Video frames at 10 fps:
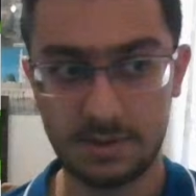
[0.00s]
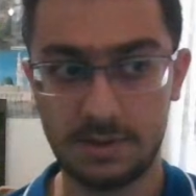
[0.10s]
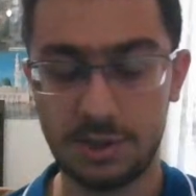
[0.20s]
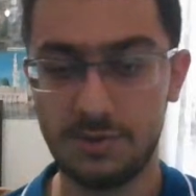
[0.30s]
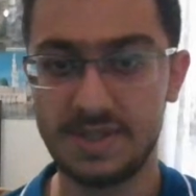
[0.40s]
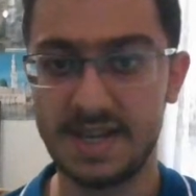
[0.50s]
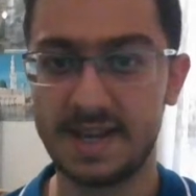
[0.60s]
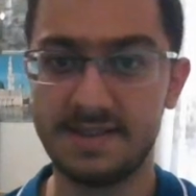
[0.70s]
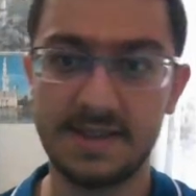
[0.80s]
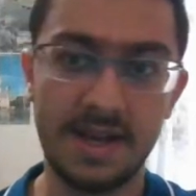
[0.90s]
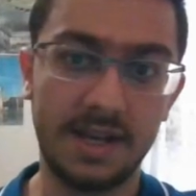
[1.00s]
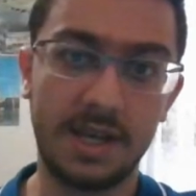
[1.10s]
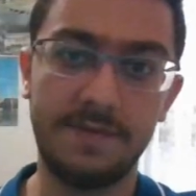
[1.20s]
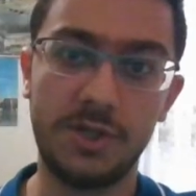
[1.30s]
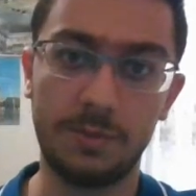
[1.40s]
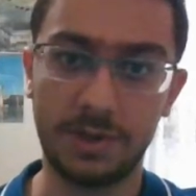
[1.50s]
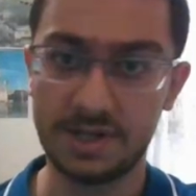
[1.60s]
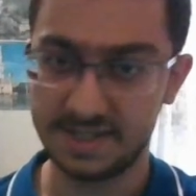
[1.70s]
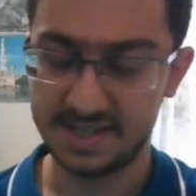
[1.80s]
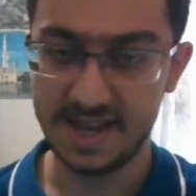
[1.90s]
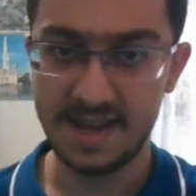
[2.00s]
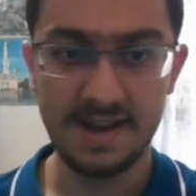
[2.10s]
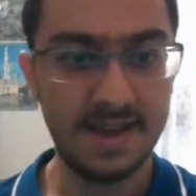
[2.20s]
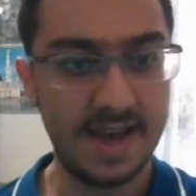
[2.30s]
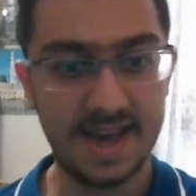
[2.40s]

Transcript: 2 seconds gives you +10.